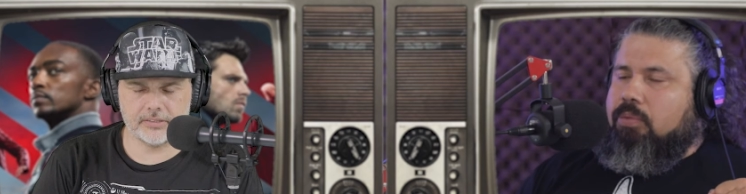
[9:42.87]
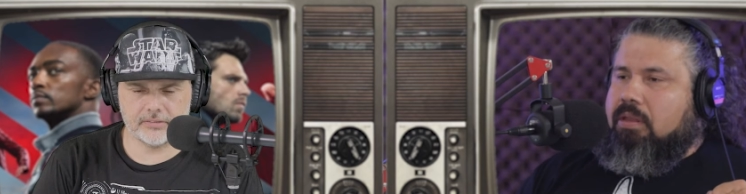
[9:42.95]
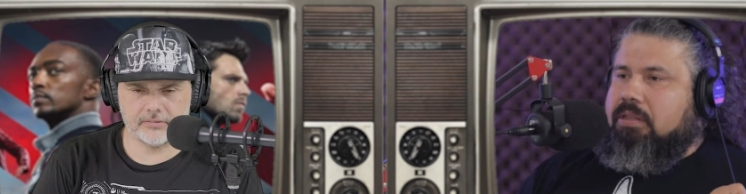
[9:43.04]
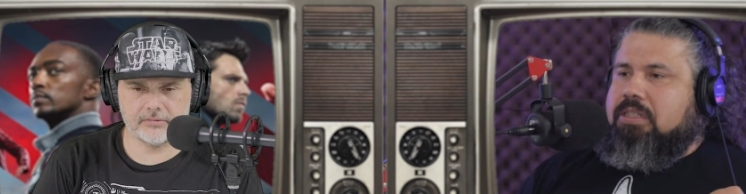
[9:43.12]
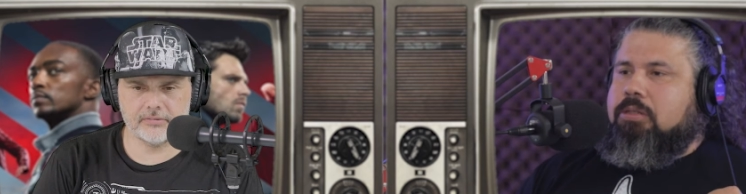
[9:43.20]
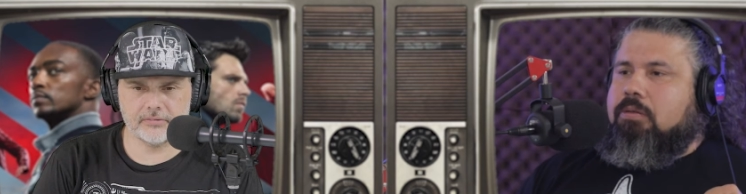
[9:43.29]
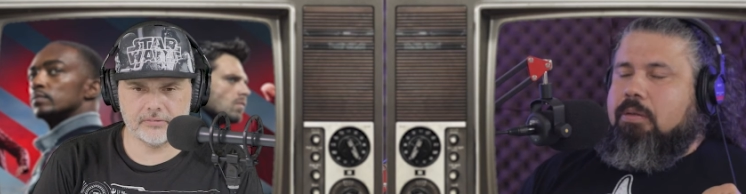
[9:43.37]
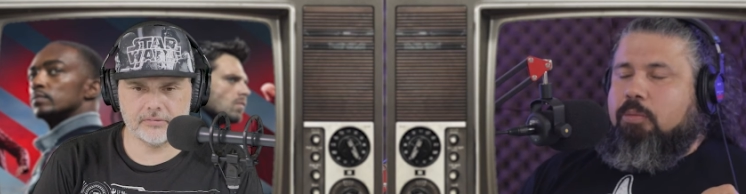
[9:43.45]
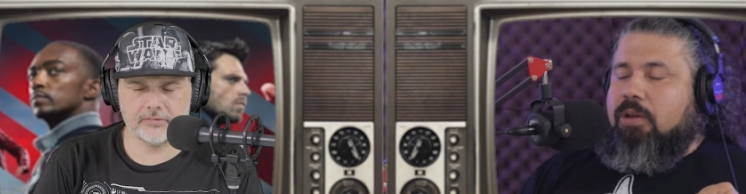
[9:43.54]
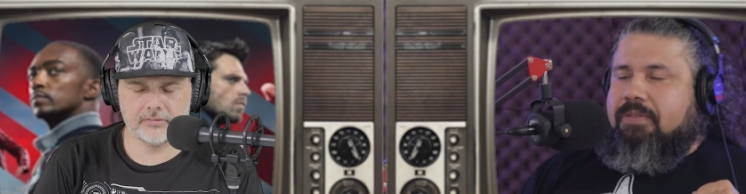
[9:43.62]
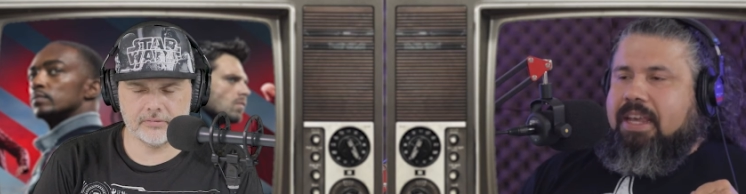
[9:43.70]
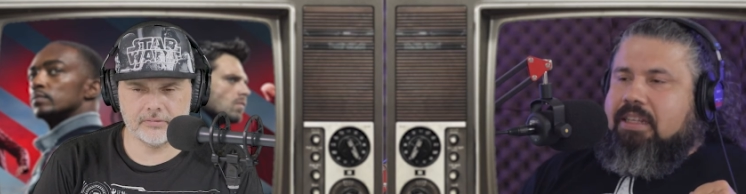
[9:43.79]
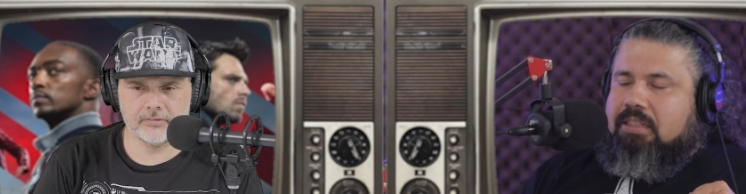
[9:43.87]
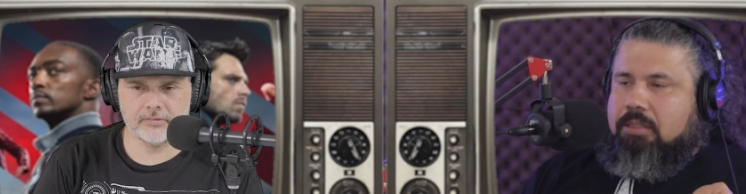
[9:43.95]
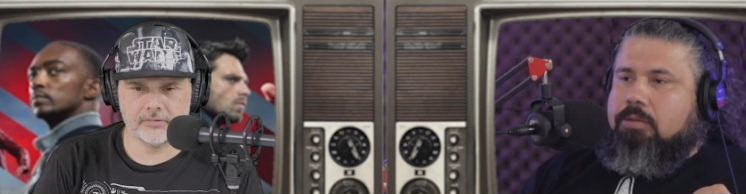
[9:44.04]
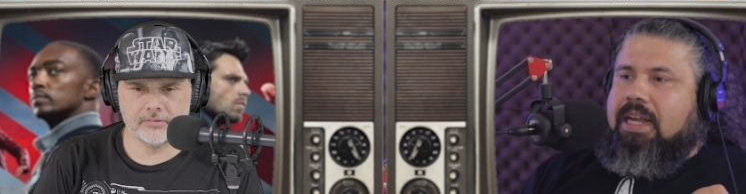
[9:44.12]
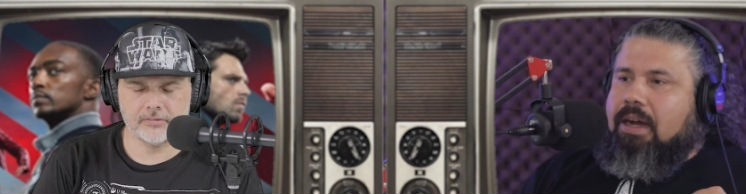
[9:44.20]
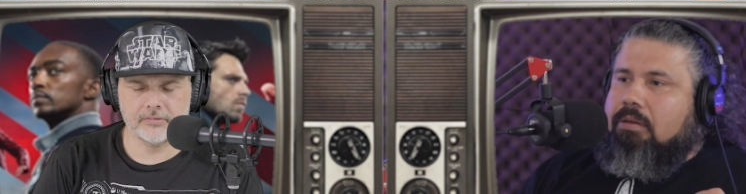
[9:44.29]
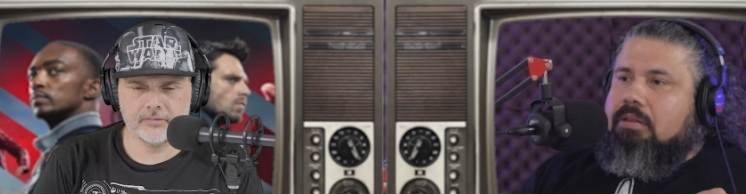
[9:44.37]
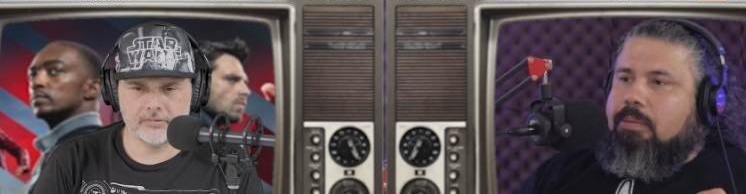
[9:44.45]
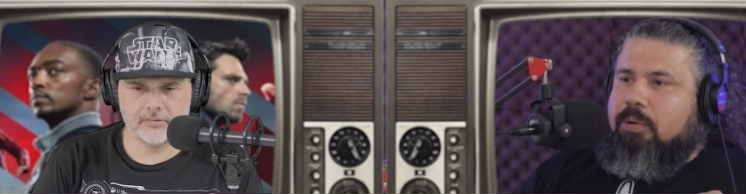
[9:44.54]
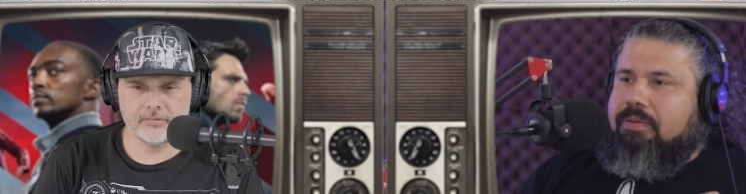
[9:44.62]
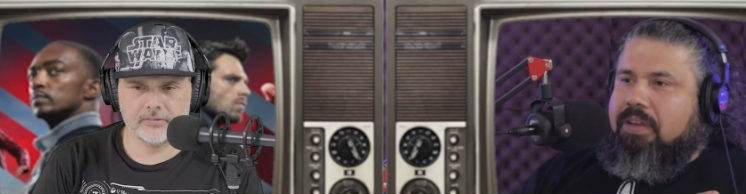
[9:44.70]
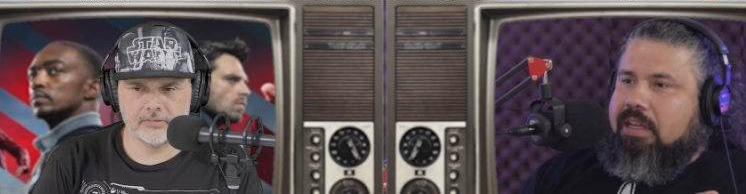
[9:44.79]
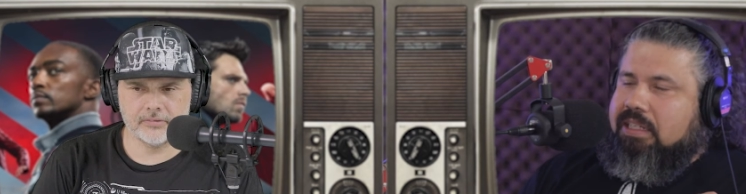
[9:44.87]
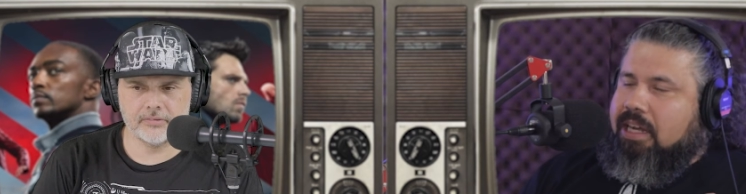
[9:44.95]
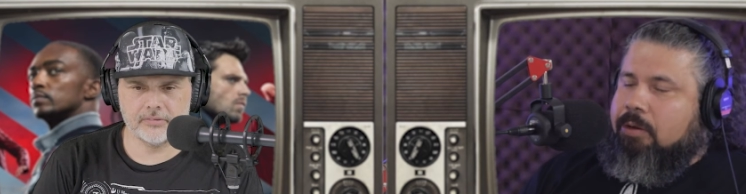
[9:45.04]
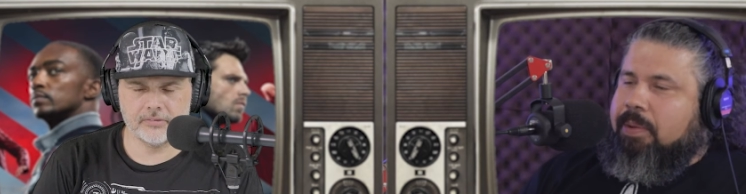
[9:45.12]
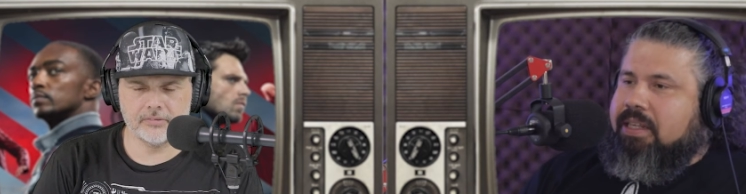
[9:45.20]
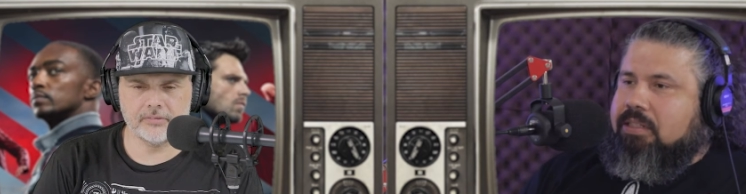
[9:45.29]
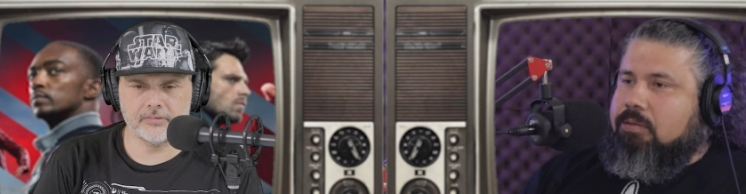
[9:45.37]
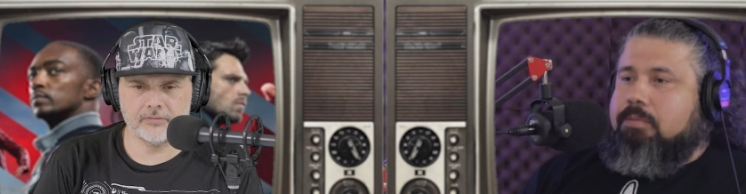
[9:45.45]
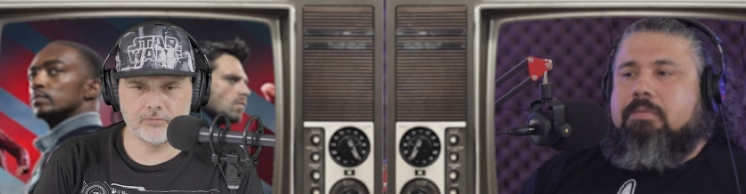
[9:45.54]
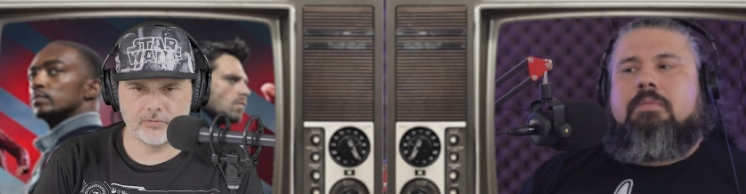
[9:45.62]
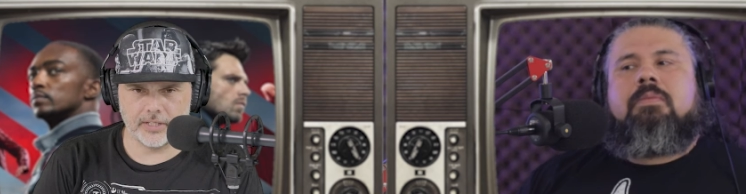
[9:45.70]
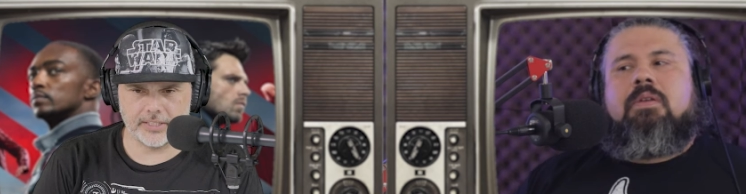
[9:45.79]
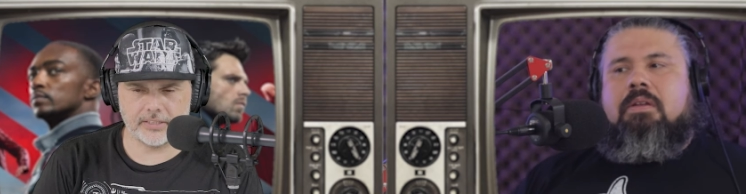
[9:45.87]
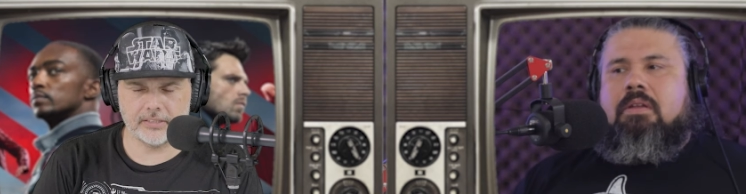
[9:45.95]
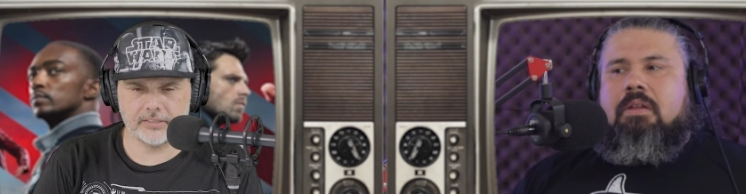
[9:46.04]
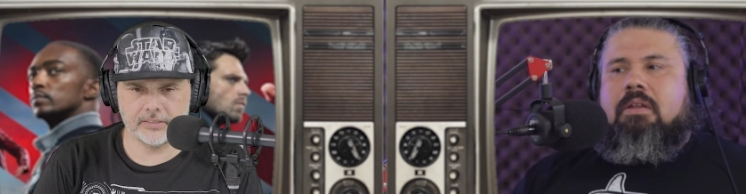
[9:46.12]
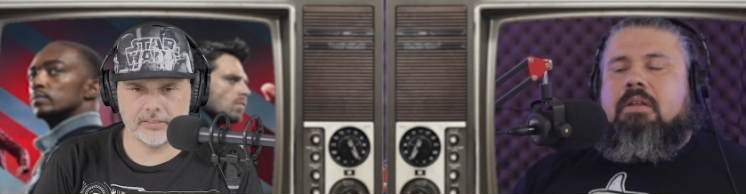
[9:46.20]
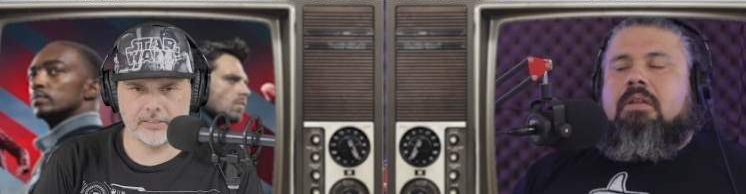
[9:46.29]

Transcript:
Speaker 1: the, the suit the briefcase suit out the briefcase iron man suit right